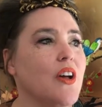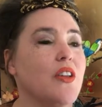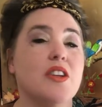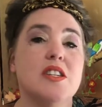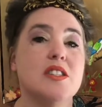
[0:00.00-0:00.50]

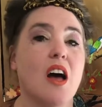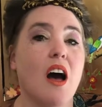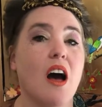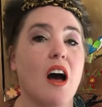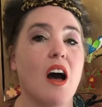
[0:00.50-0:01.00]
The
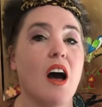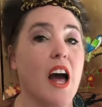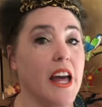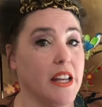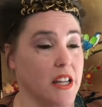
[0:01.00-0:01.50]

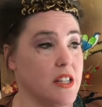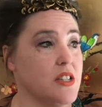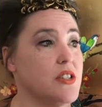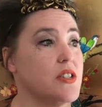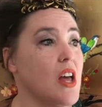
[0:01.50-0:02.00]

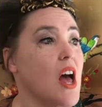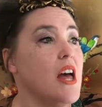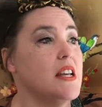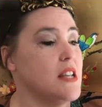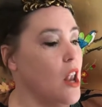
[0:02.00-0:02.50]
silence
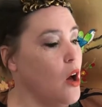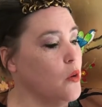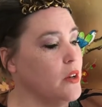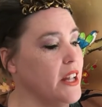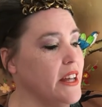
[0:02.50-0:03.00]
is
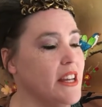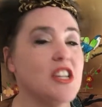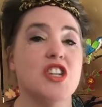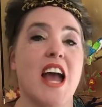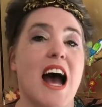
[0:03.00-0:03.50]
lonely,
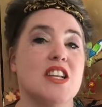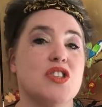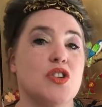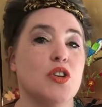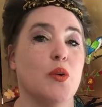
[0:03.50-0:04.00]
she has
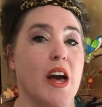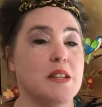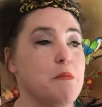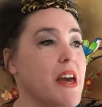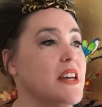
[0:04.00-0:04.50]
to
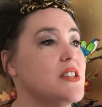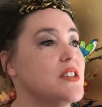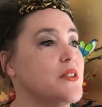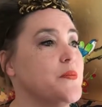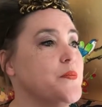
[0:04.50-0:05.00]
admit.
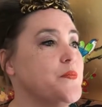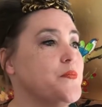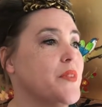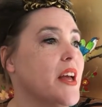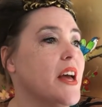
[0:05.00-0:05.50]

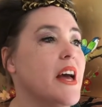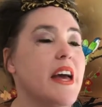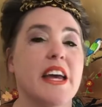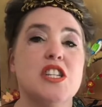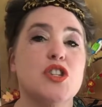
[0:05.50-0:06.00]

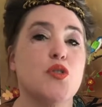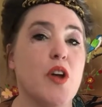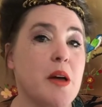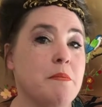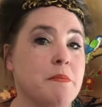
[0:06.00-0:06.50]
It's
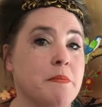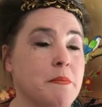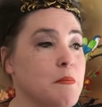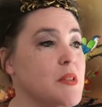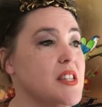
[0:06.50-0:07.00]

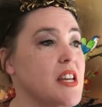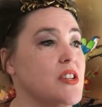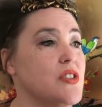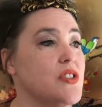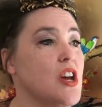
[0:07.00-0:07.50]
grim
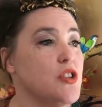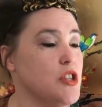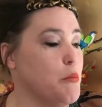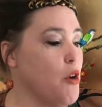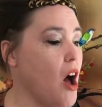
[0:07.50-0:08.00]
since to
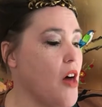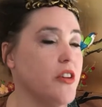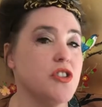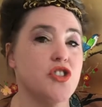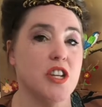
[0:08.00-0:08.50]
the
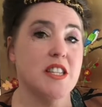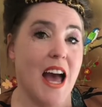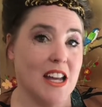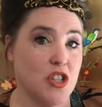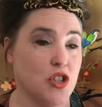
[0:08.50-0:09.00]
brothers she's
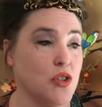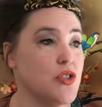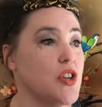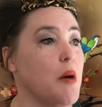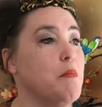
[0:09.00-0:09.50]
had to
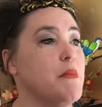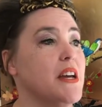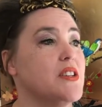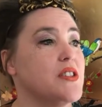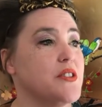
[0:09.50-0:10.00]

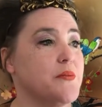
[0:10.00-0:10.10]
submit.